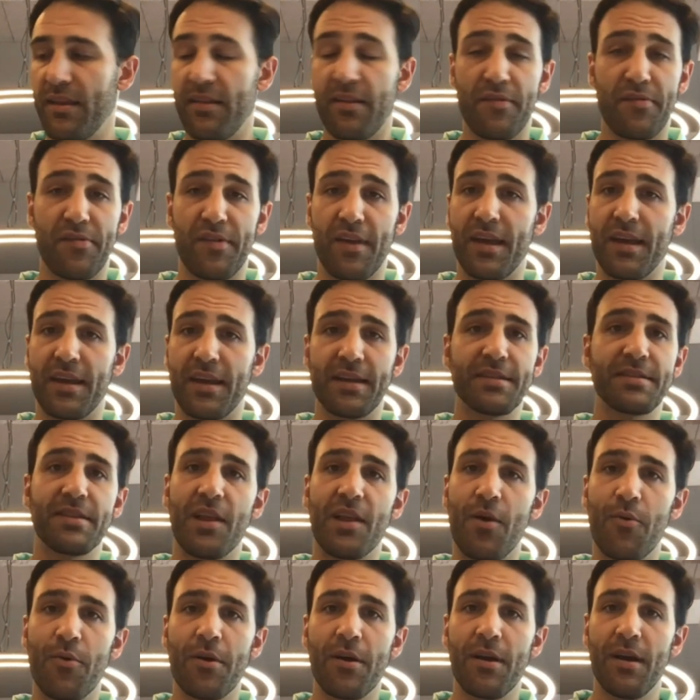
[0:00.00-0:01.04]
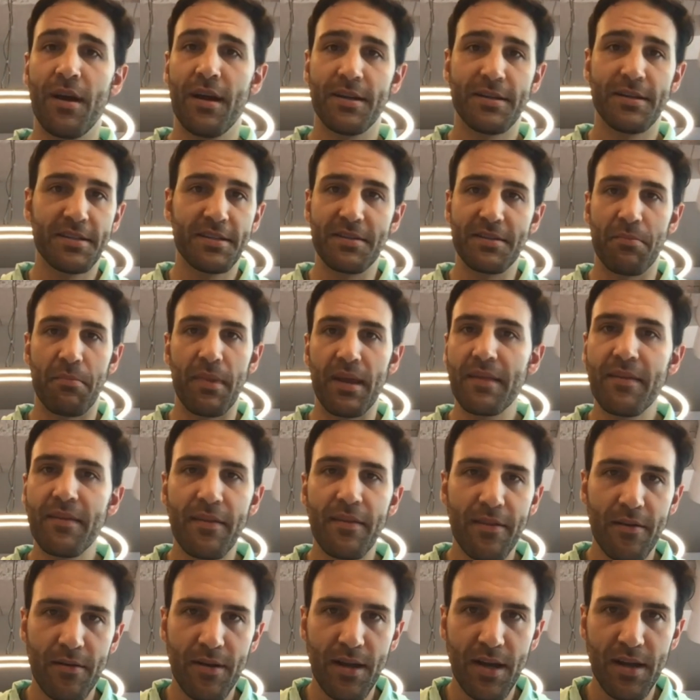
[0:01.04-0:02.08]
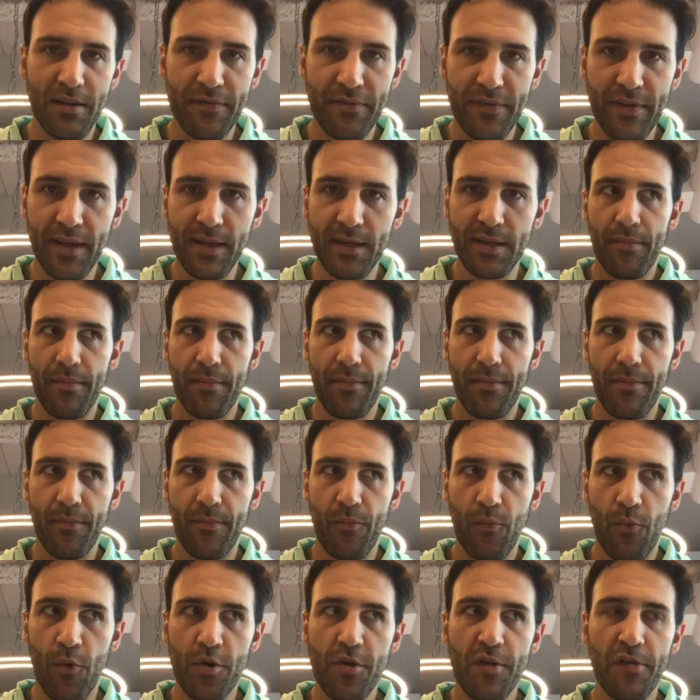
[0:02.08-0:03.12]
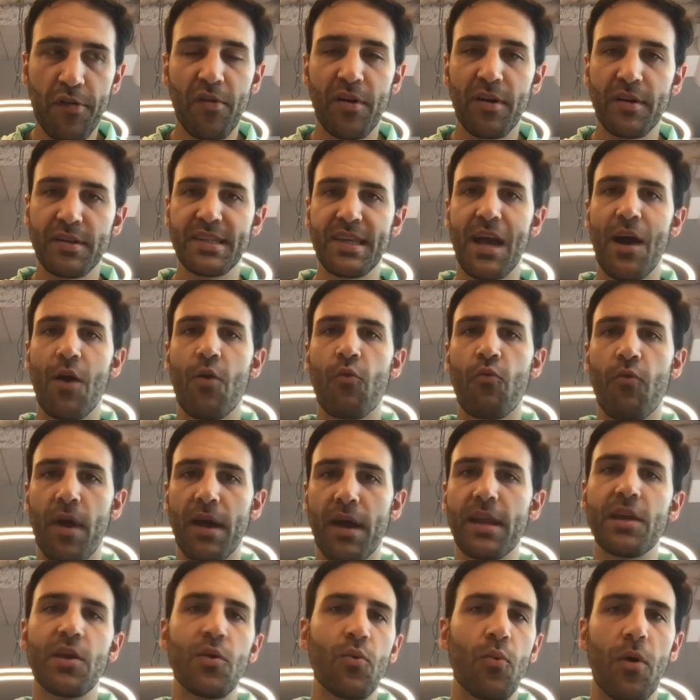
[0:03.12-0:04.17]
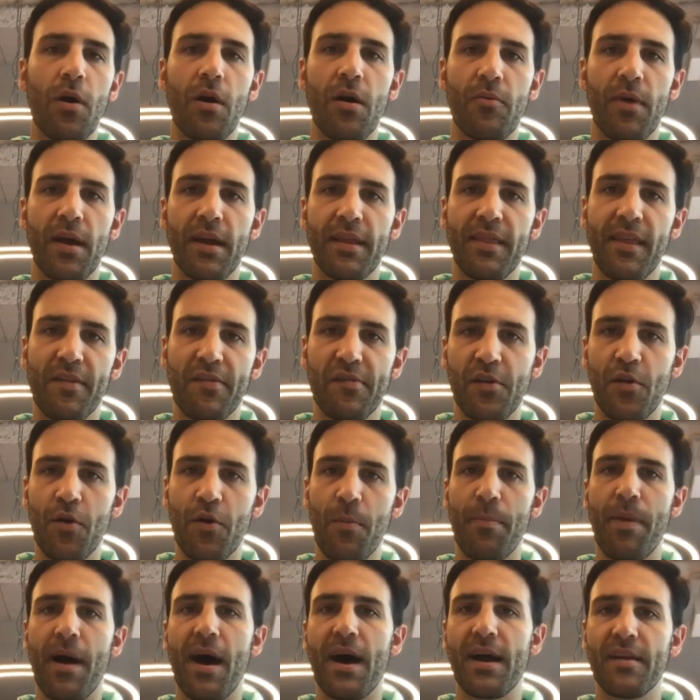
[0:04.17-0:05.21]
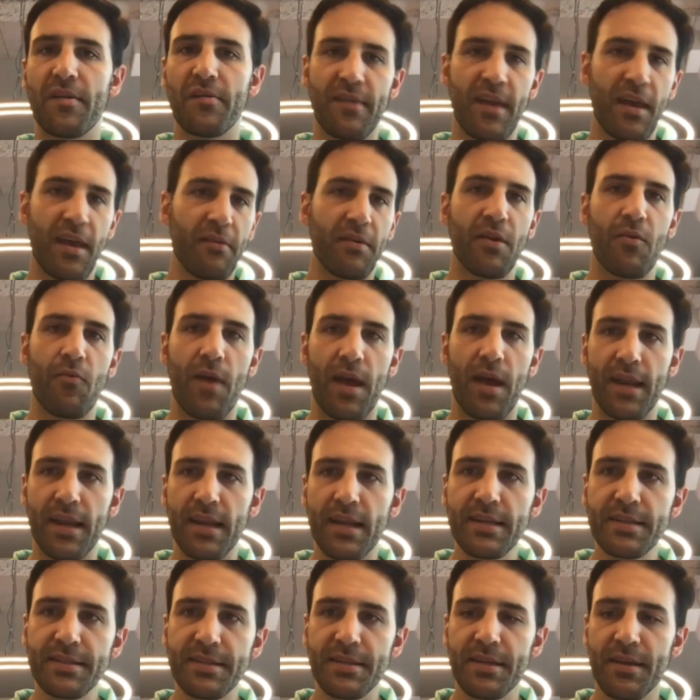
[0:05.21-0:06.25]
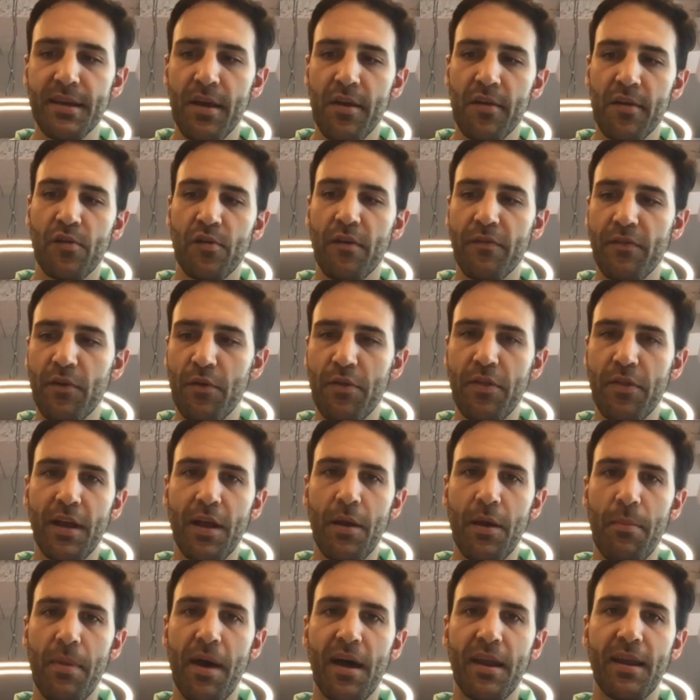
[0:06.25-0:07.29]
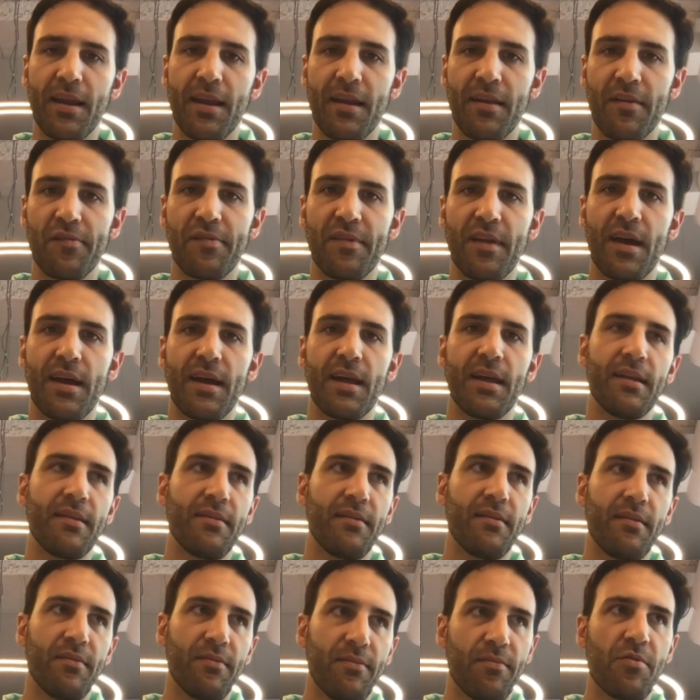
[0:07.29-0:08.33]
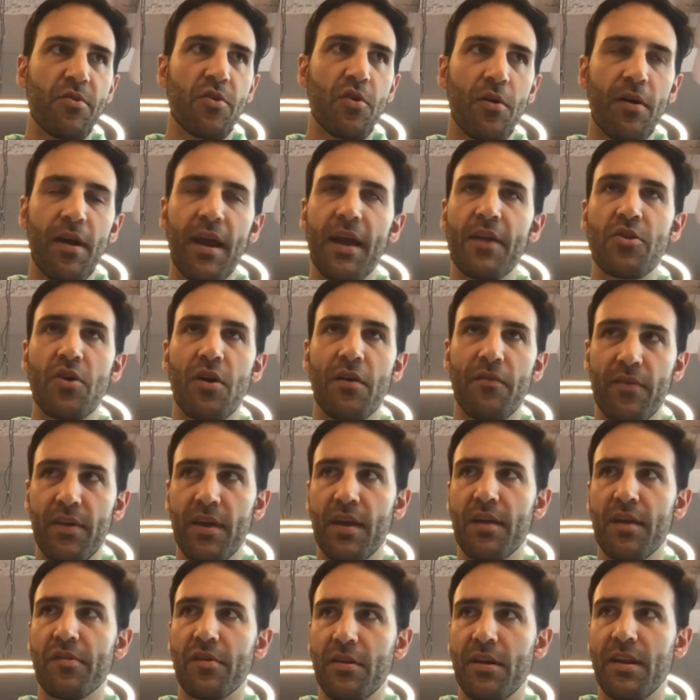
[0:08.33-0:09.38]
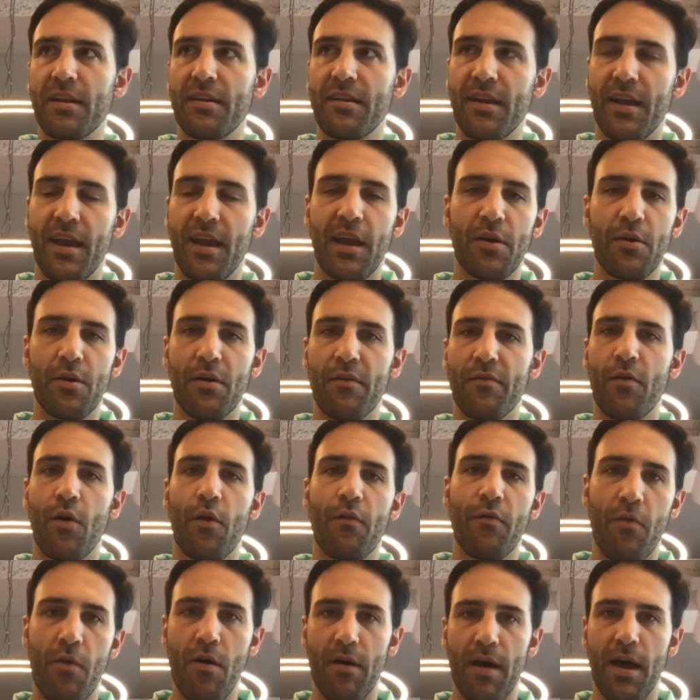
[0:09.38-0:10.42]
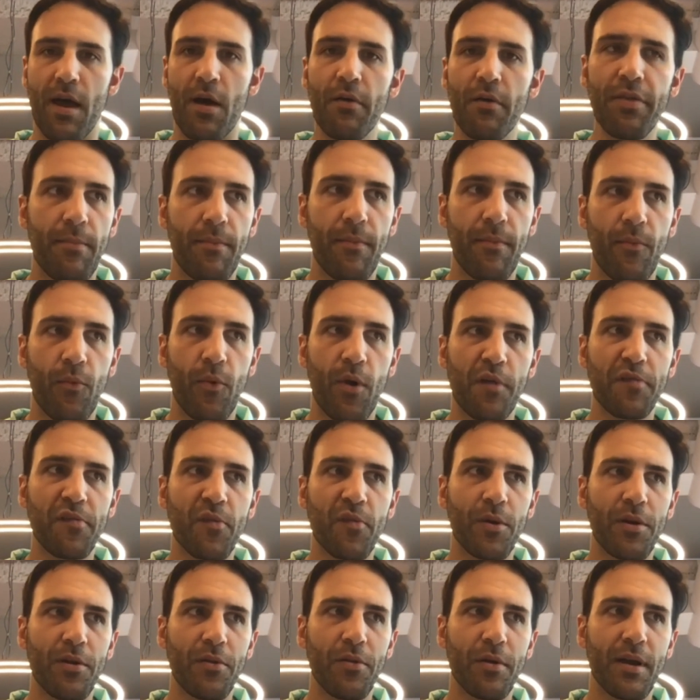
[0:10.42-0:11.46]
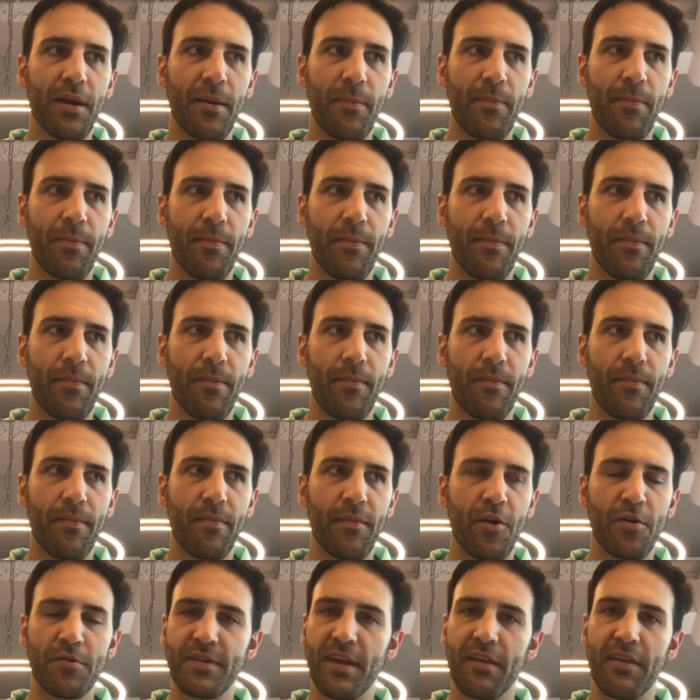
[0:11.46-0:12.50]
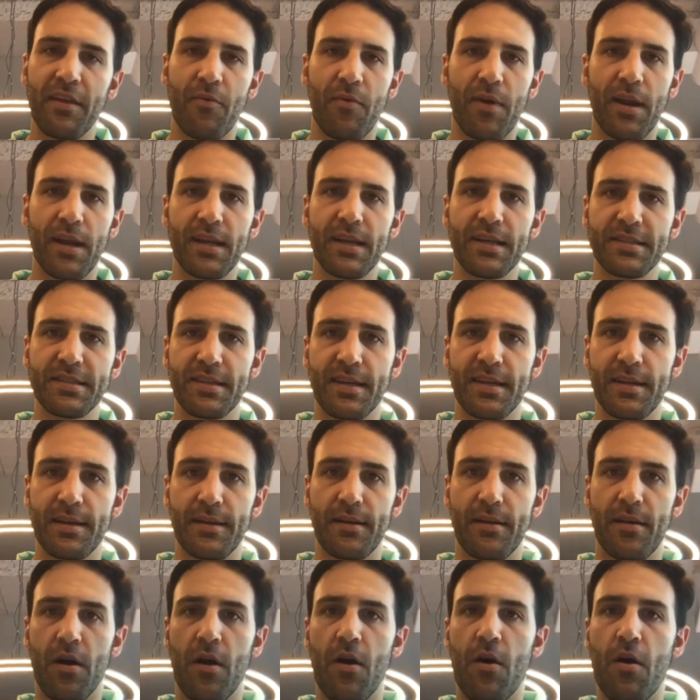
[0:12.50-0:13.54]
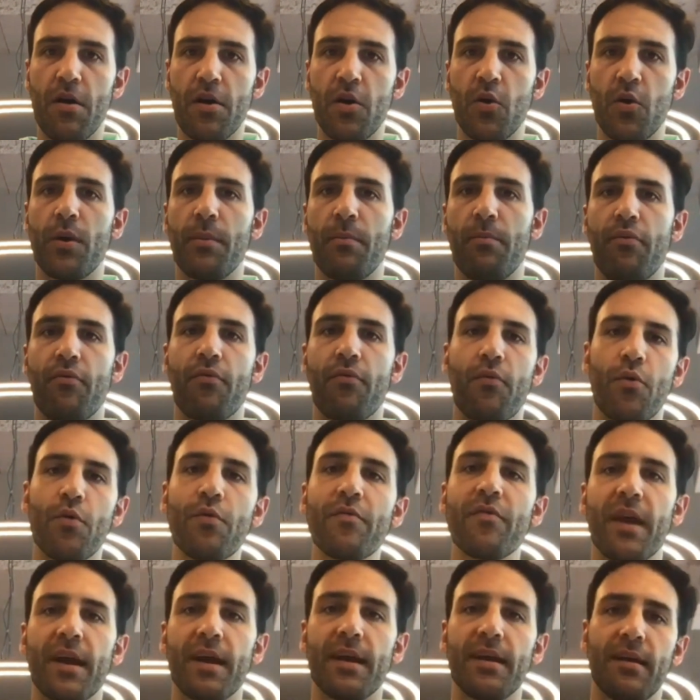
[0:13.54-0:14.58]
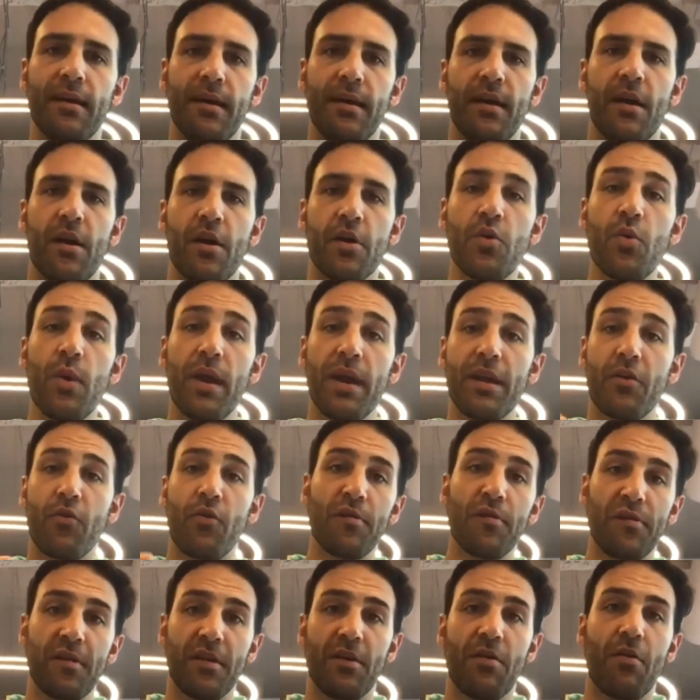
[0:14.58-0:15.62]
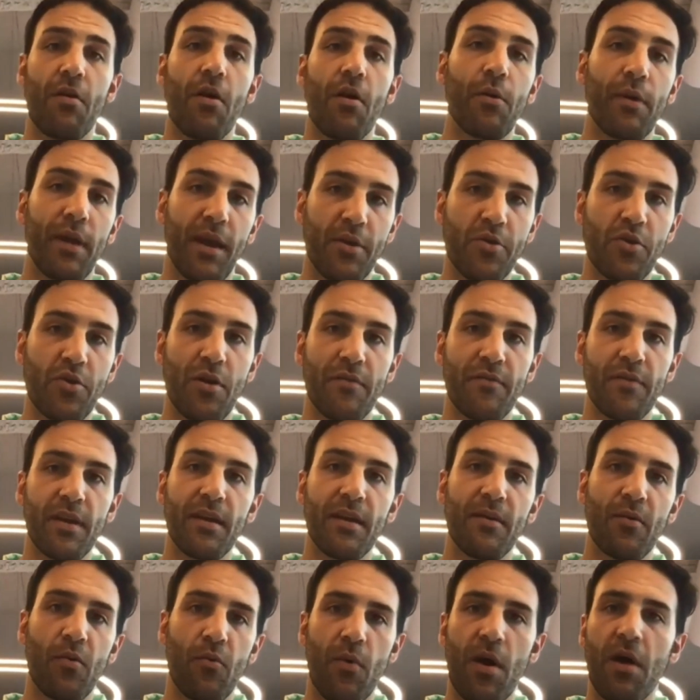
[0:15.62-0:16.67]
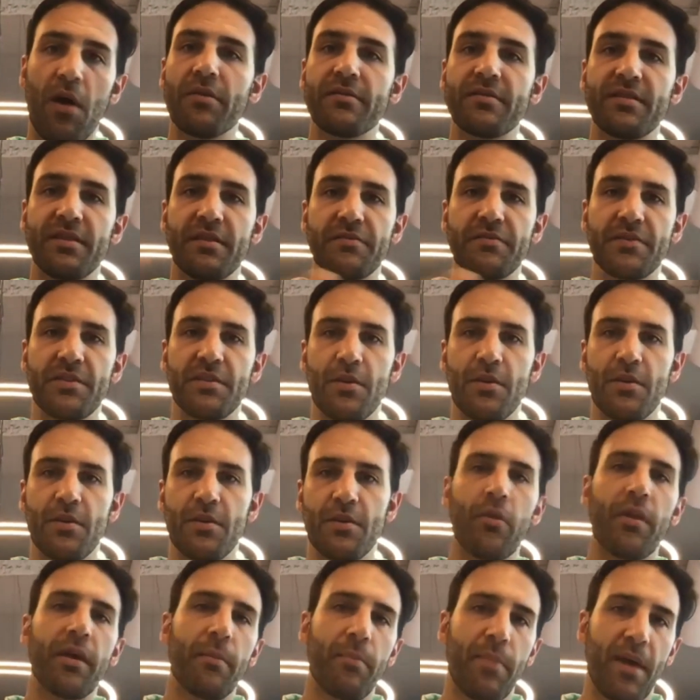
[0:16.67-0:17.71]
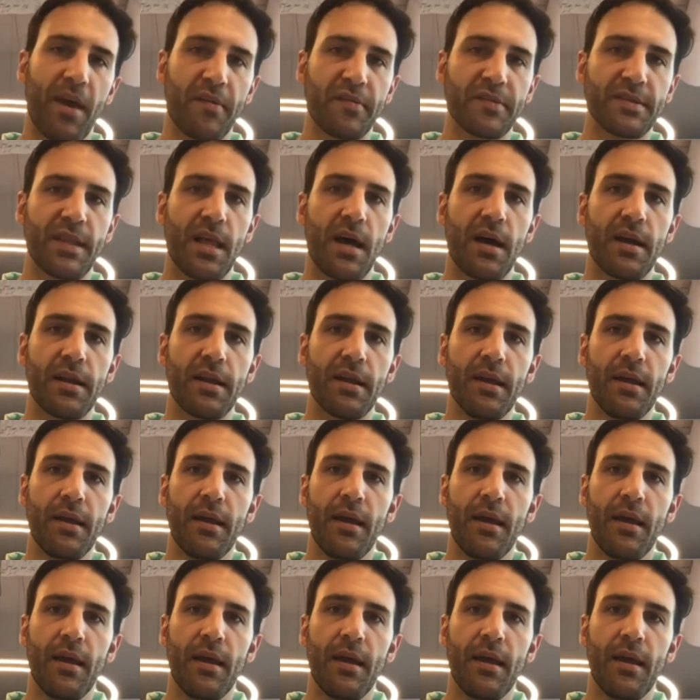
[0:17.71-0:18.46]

Let's say it is lower, doesn't mean that they're not fit. We're just trying to see how ready you are, right? That's your body's daily readiness. So if you think about it as not sure, HRV is a good indicator of overall health. We also want to look at your daily readiness and are you improving? Are you increasing your own HRV relative to your rolling baseline?